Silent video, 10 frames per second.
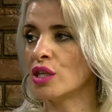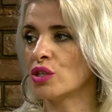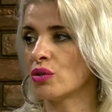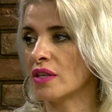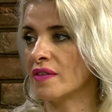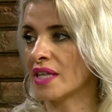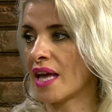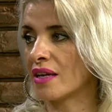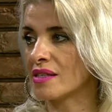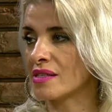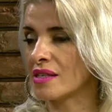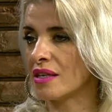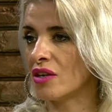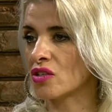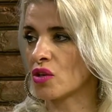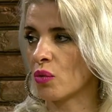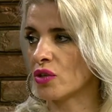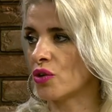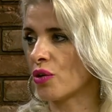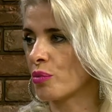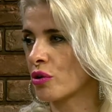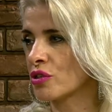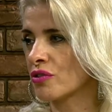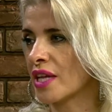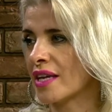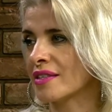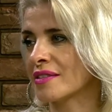to leave a legacy. So what's your approach on that?